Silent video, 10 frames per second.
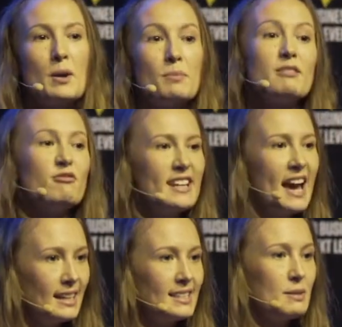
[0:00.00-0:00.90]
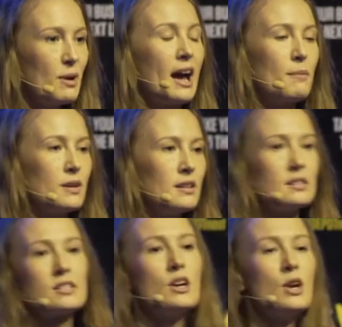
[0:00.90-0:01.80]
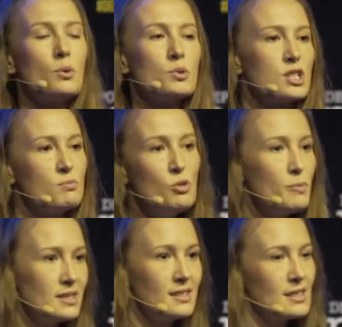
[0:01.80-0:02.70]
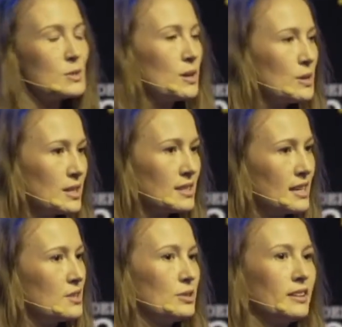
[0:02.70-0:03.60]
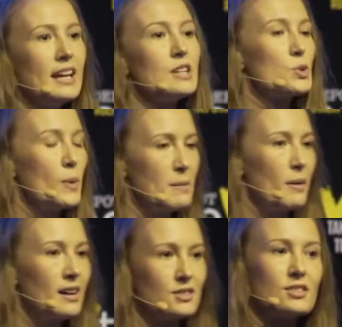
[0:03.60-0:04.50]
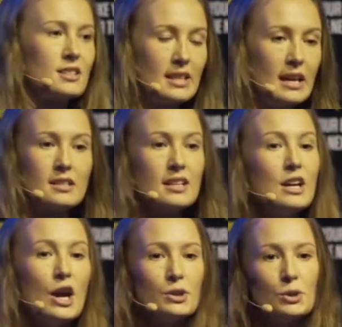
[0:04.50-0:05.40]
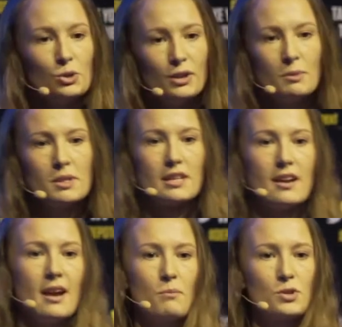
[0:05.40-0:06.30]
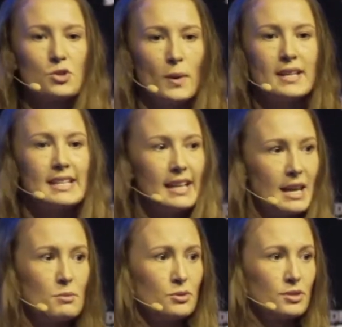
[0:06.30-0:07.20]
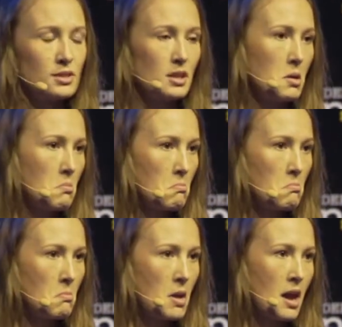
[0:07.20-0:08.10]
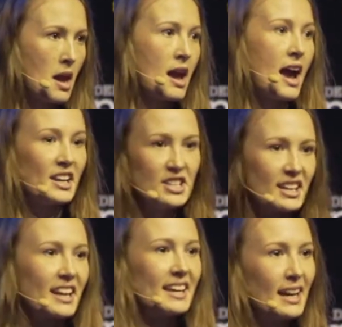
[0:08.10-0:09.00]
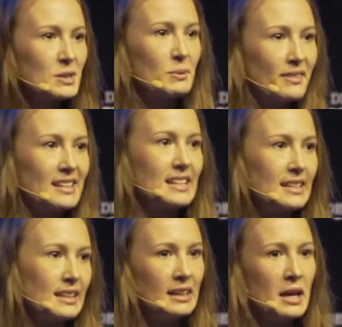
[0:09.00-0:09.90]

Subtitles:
But in reality, what happened was small businesses were using Sendle, and they had 20 parcels to send. And the courier would turn up with 20 labels. And you can guess what they did.